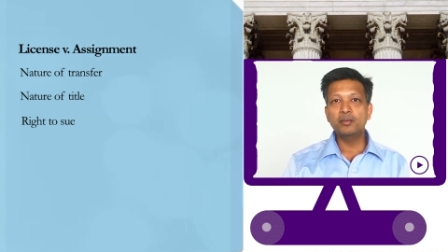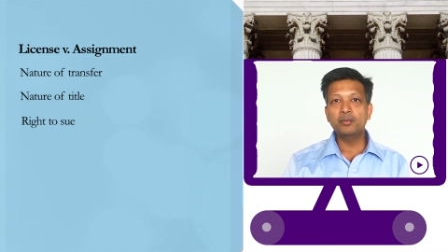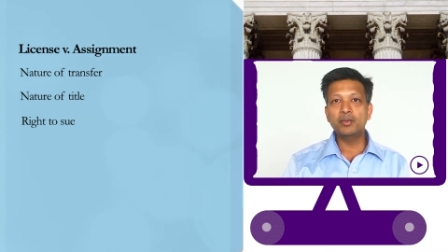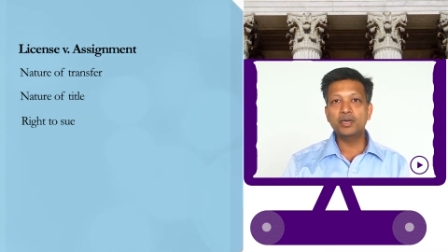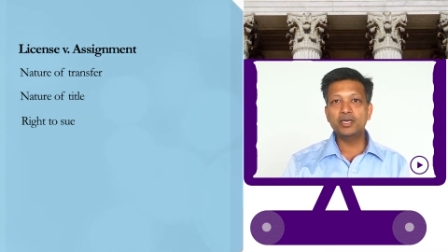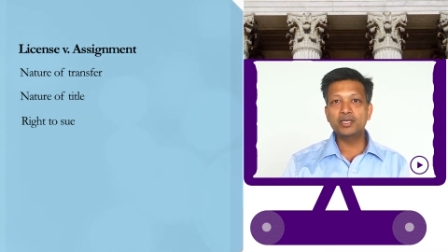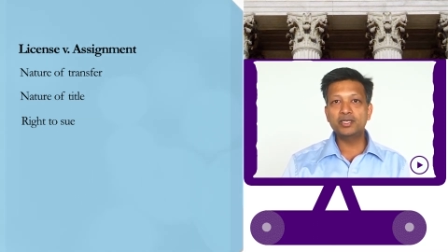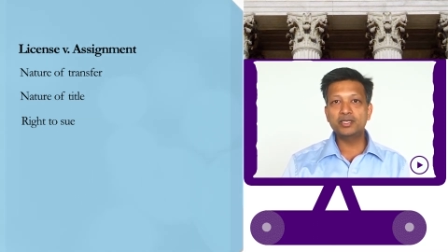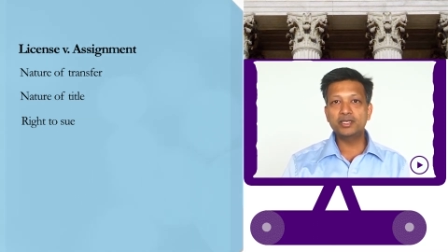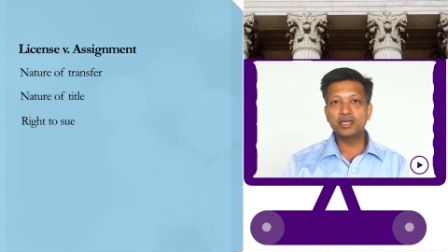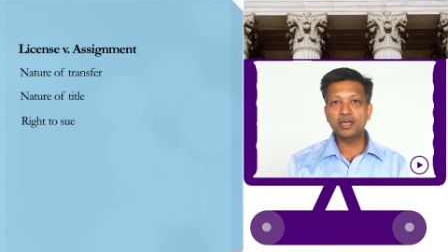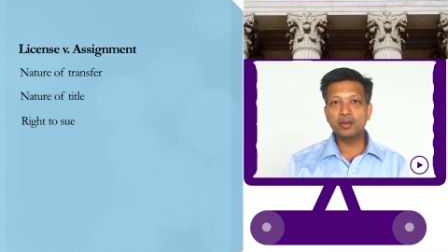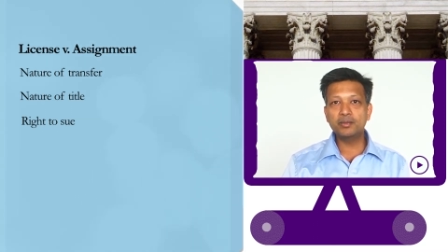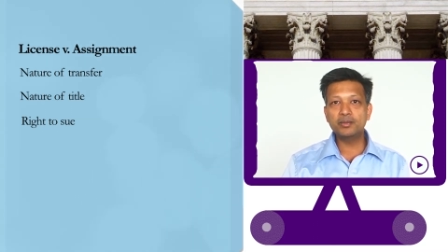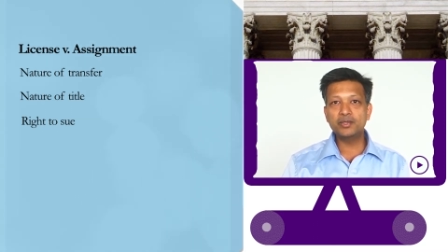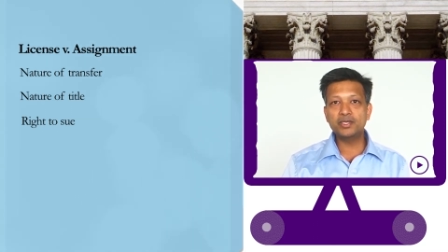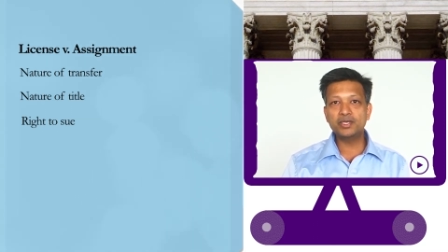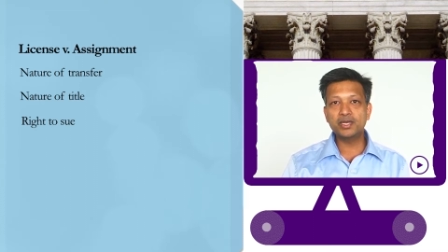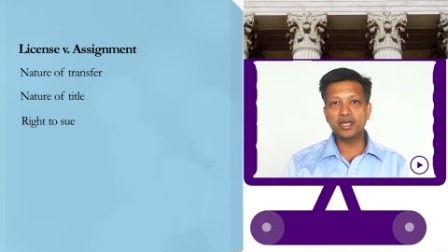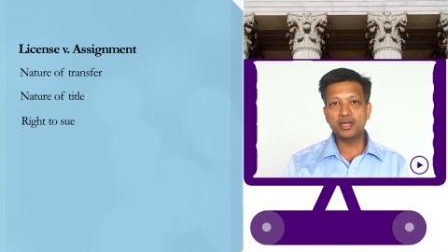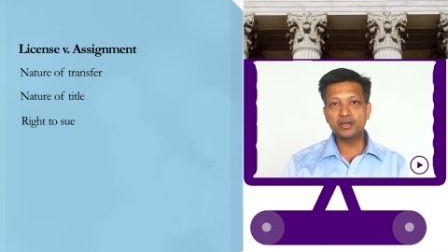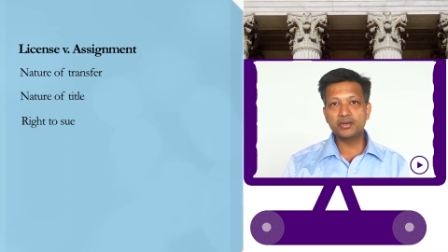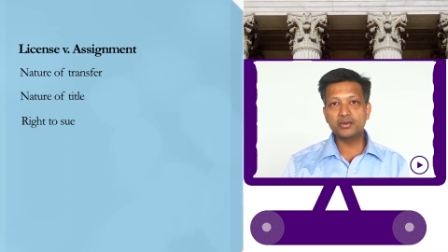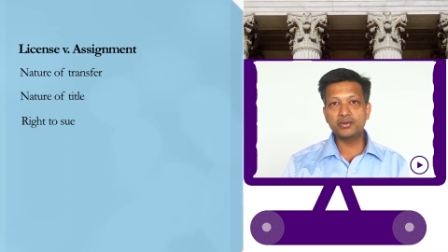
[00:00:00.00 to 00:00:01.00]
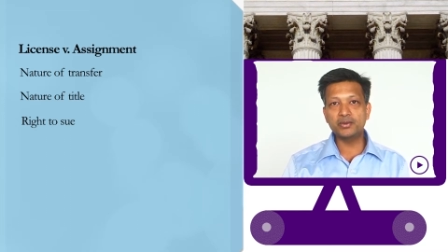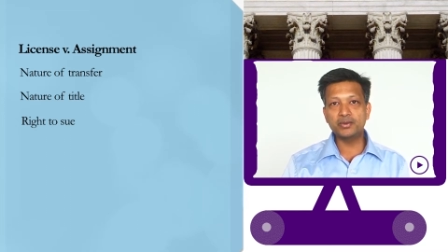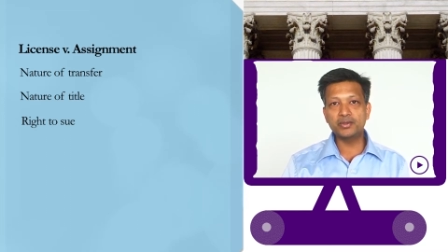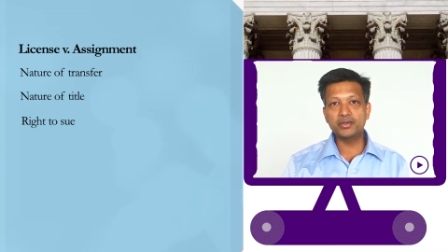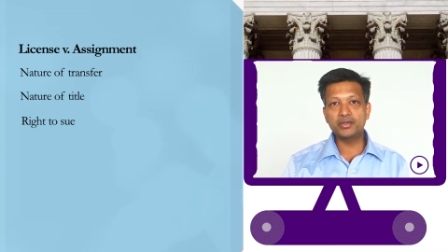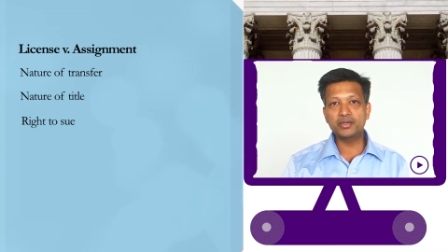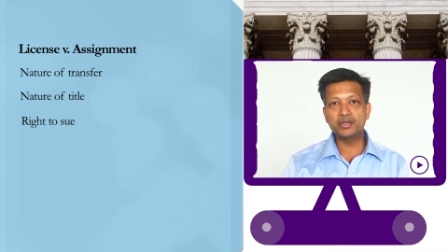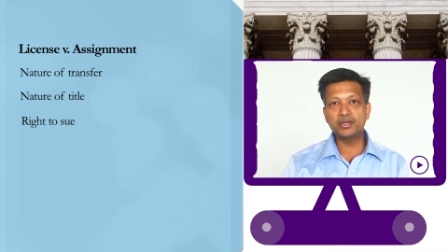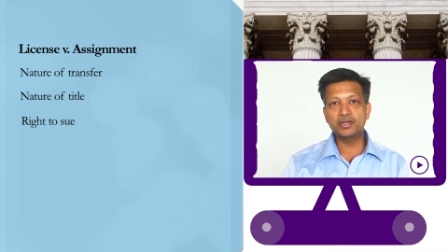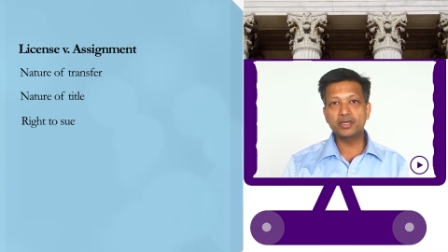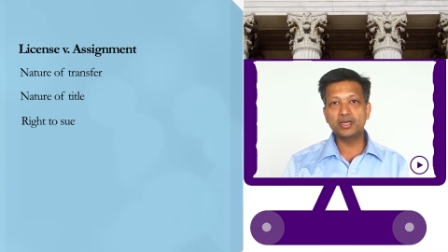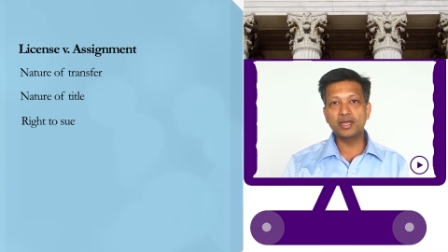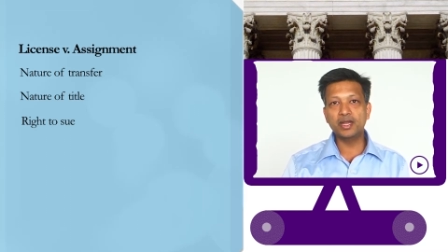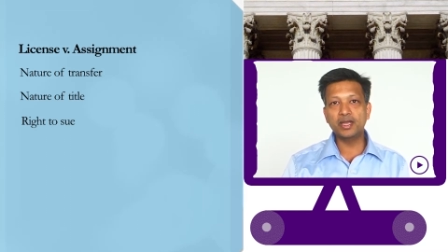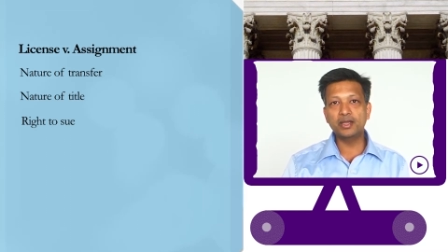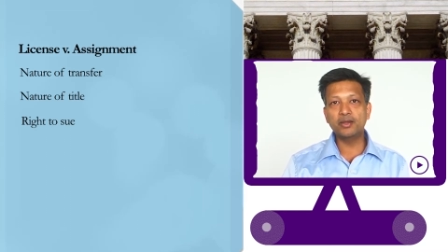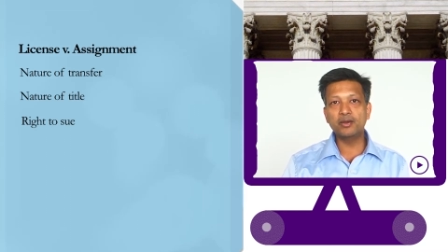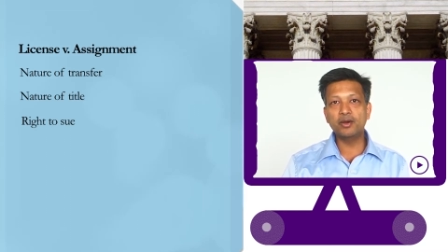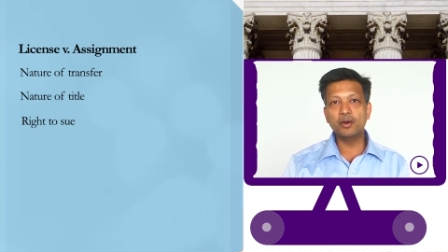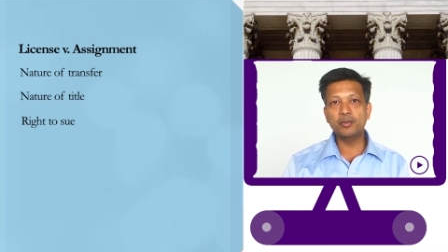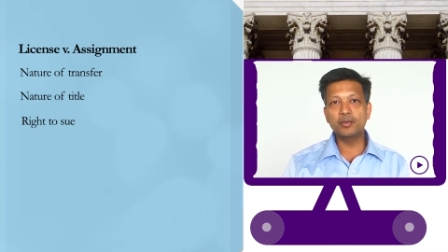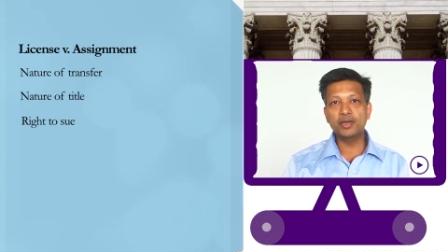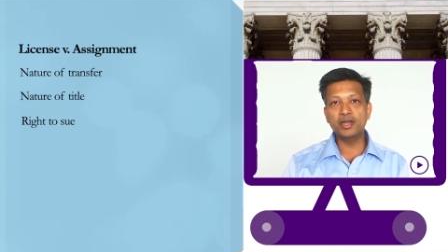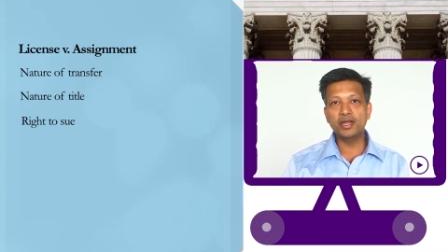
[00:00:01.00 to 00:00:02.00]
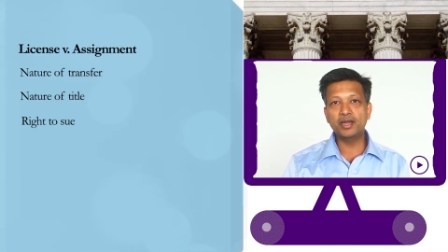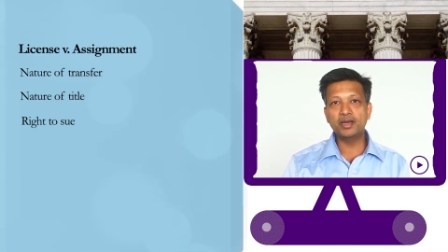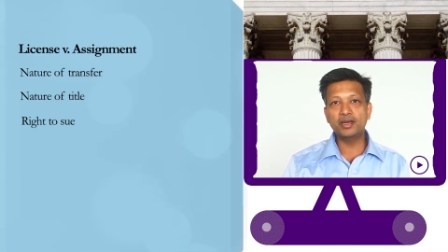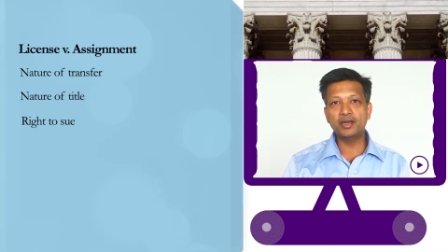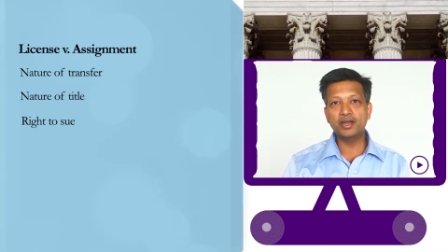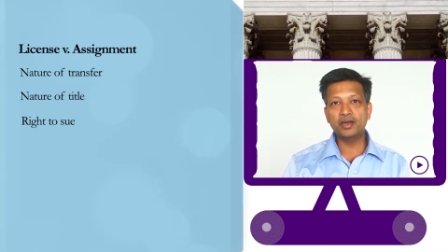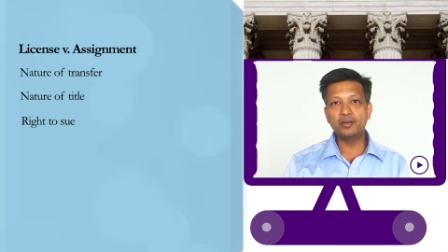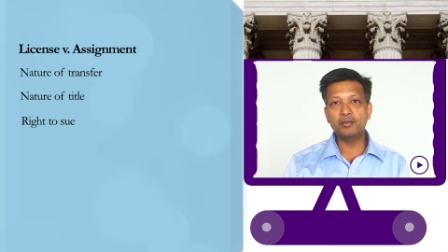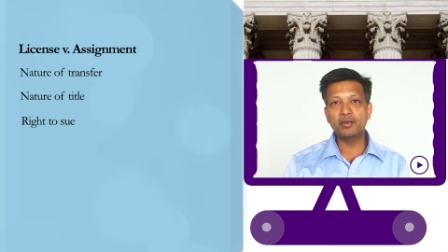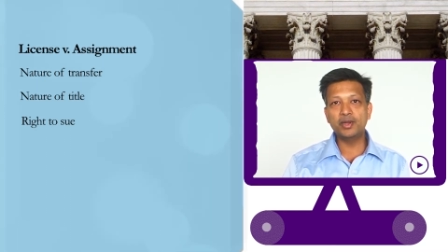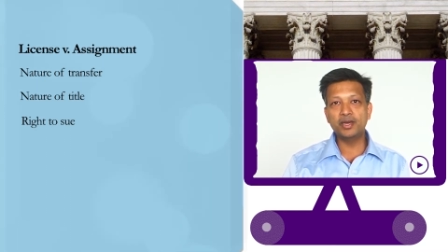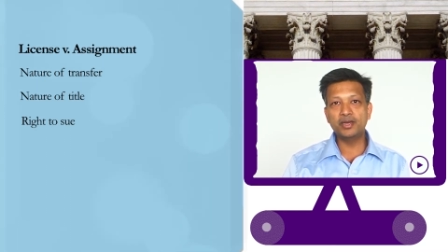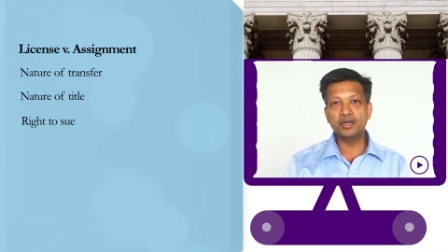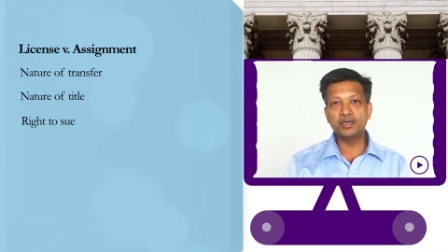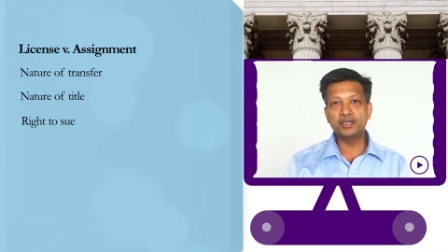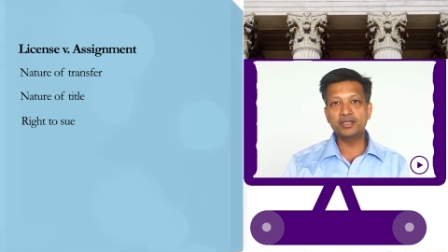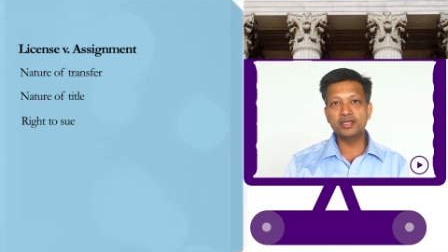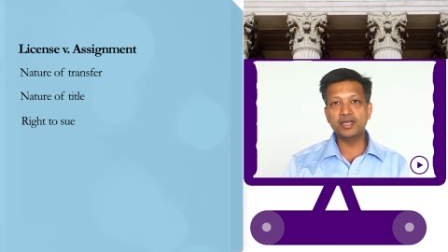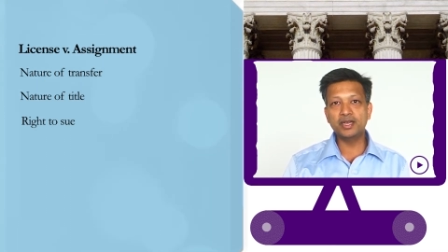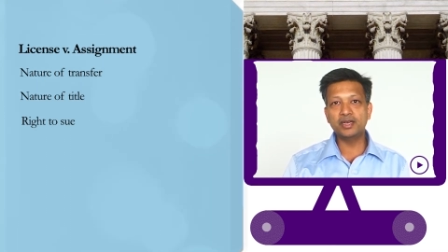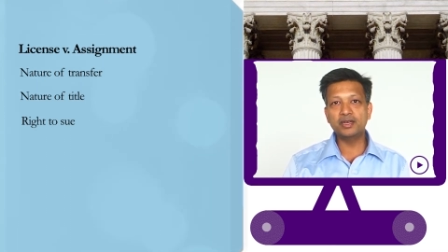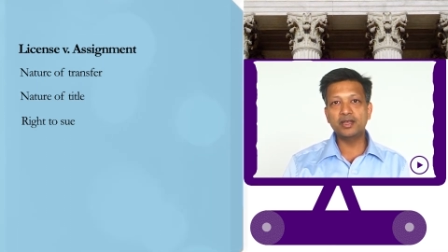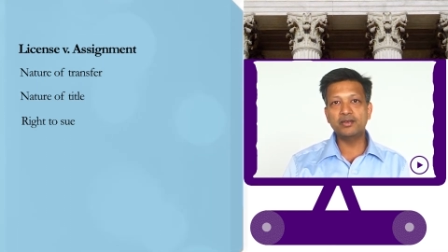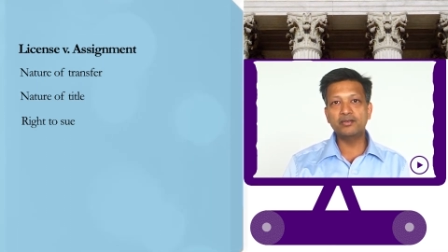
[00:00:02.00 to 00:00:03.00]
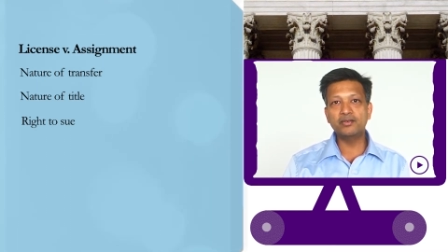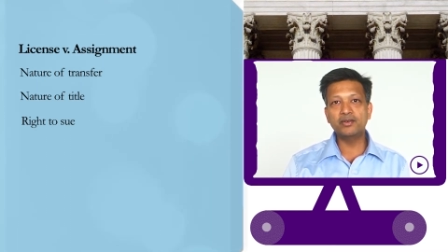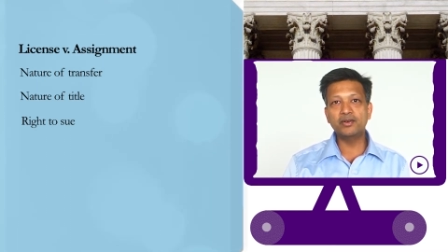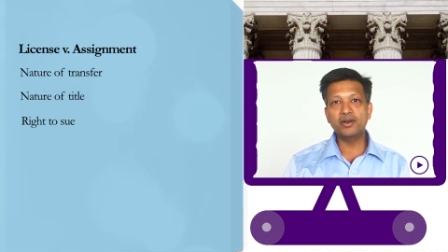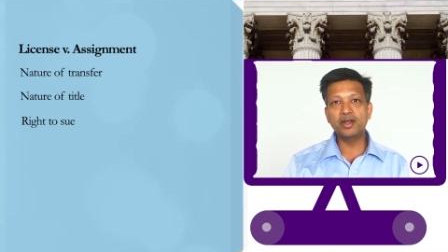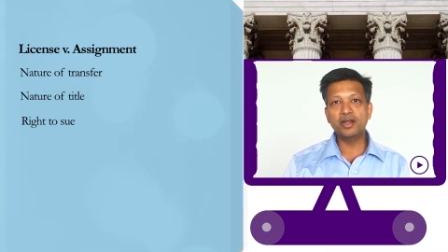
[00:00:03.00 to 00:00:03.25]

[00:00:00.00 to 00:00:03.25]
but some statutes like Copyright and Patents Act have